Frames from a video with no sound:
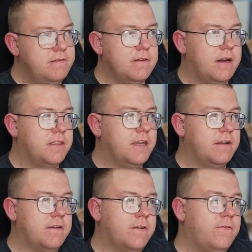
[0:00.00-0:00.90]
I think
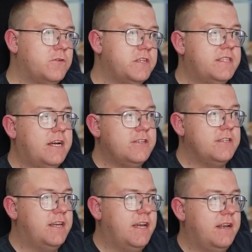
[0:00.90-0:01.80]
14,000
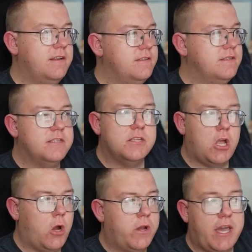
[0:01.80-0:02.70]
yen's
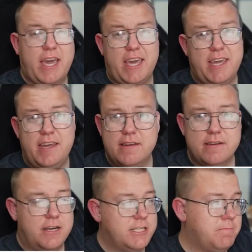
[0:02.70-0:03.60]
okay, I
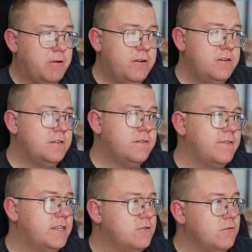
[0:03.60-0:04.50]
suppose, for this
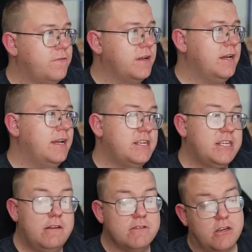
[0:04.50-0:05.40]
sort of figure. She
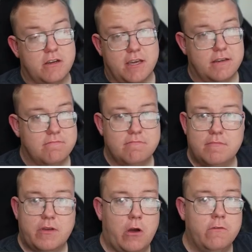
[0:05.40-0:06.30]
looks okay
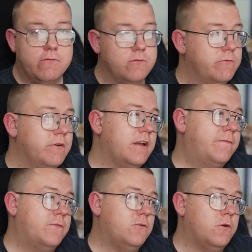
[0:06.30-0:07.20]
overall. If
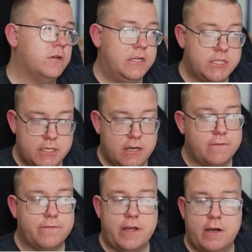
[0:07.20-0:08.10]
you're a sucker
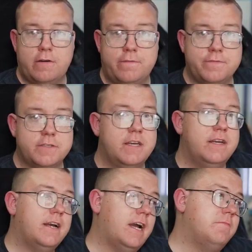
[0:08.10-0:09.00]
for elves
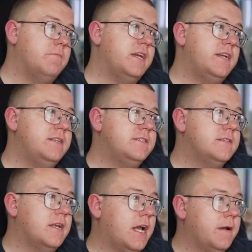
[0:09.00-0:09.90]
and maids,
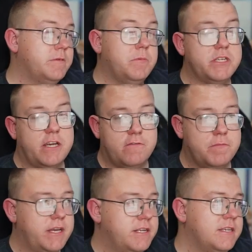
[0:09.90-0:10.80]
especially elf
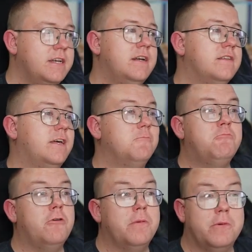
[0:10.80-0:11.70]
maids, then
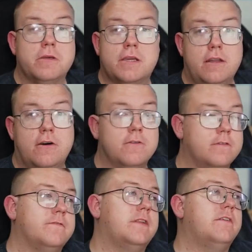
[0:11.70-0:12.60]
probably worth getting a hold of
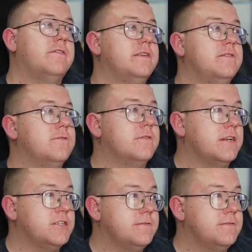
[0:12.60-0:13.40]
and having in your collection.